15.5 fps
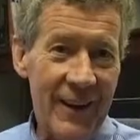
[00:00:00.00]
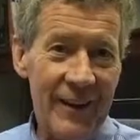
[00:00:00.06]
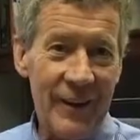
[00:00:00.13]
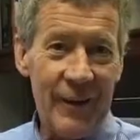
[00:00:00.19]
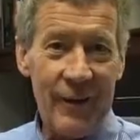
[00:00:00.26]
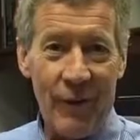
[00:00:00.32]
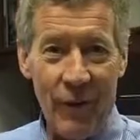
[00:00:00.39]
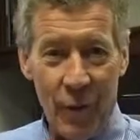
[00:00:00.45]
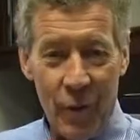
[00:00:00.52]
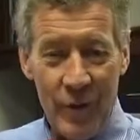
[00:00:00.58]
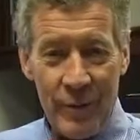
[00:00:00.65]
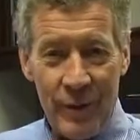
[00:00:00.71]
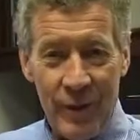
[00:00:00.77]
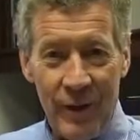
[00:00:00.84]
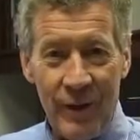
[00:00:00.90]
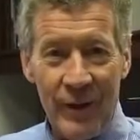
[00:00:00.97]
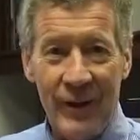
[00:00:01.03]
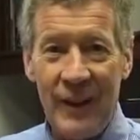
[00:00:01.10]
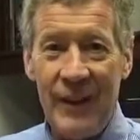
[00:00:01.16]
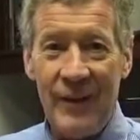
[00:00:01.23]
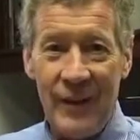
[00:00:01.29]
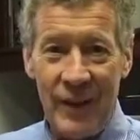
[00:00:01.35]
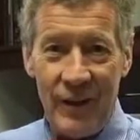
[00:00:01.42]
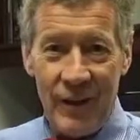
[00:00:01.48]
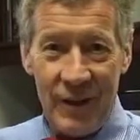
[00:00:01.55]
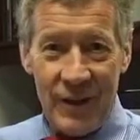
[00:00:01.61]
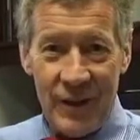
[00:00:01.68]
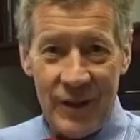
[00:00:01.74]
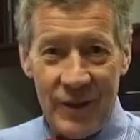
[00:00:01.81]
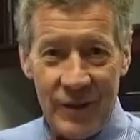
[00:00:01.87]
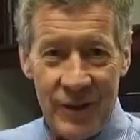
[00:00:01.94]
It's affordable, it's easy
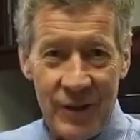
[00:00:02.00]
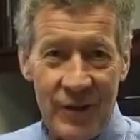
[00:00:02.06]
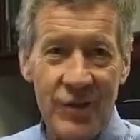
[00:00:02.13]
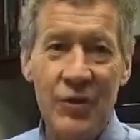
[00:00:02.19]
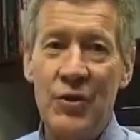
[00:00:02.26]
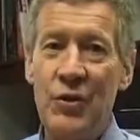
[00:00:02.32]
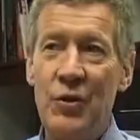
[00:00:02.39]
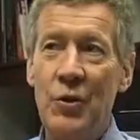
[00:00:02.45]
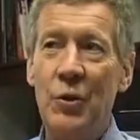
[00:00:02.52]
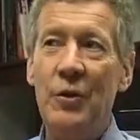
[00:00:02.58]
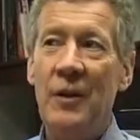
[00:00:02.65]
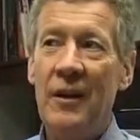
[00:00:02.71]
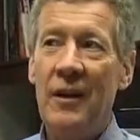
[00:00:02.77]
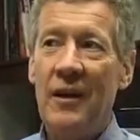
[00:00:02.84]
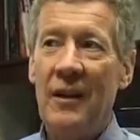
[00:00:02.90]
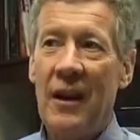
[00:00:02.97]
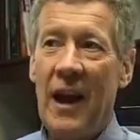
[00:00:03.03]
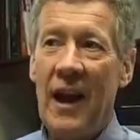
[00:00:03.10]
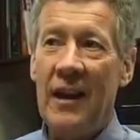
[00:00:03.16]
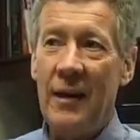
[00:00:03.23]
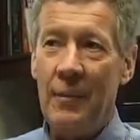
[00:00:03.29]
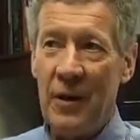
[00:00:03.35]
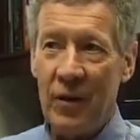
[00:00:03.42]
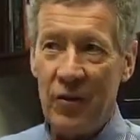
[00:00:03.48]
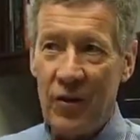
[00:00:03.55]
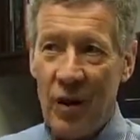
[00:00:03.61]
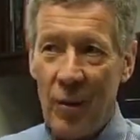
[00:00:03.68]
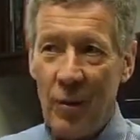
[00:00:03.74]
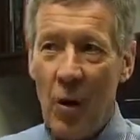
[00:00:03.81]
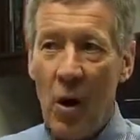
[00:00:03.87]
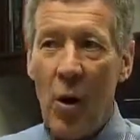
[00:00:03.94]
to do, and it picks
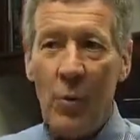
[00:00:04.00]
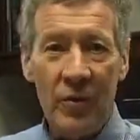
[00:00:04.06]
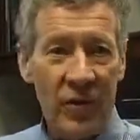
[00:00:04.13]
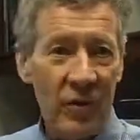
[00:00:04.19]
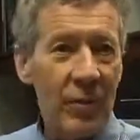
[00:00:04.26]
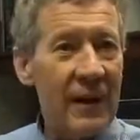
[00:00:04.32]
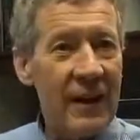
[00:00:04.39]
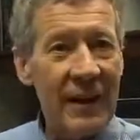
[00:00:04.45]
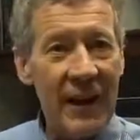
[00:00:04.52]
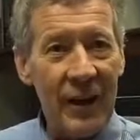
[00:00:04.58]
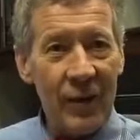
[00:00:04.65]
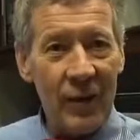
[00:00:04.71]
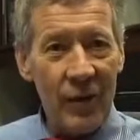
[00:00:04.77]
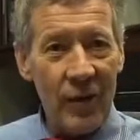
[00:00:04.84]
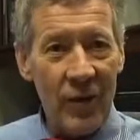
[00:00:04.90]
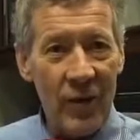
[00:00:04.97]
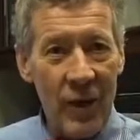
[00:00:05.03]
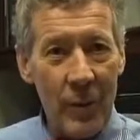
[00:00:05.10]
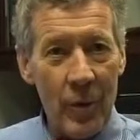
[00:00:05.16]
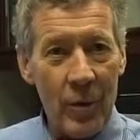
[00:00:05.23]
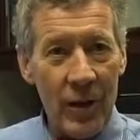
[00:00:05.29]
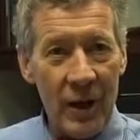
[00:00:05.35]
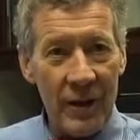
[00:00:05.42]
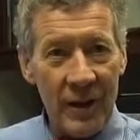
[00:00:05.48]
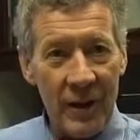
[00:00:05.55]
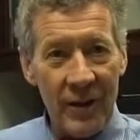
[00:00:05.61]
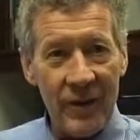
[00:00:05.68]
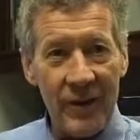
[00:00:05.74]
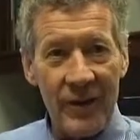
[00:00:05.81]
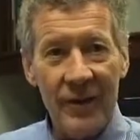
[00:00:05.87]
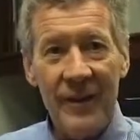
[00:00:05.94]
up almost as many cancers as MRI
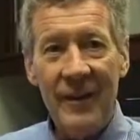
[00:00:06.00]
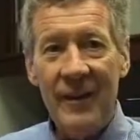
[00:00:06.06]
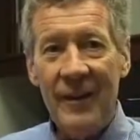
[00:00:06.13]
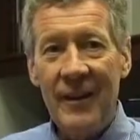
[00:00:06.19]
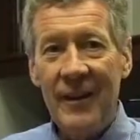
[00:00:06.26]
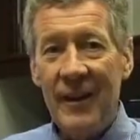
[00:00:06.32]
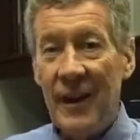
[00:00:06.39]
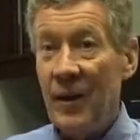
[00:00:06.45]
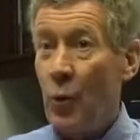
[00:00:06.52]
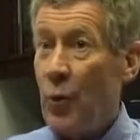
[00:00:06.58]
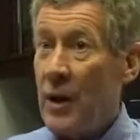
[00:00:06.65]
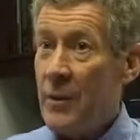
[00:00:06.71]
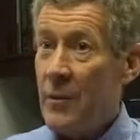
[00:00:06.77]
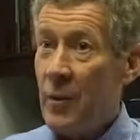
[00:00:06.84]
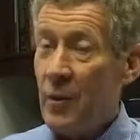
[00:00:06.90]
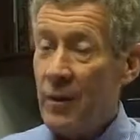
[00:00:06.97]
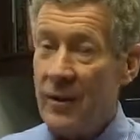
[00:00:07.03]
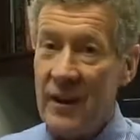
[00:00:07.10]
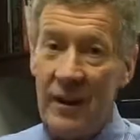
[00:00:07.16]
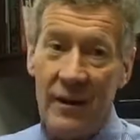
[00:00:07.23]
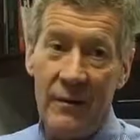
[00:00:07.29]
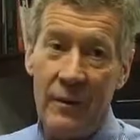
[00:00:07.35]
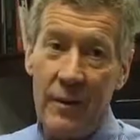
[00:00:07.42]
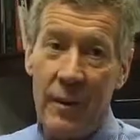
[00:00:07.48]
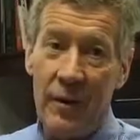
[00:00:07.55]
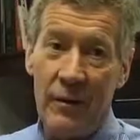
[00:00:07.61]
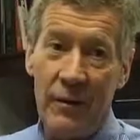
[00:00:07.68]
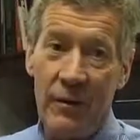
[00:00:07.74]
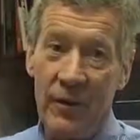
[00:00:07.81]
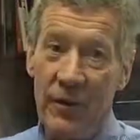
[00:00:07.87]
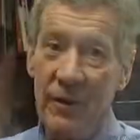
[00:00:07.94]
does, and way more than
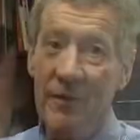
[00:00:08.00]
mammography.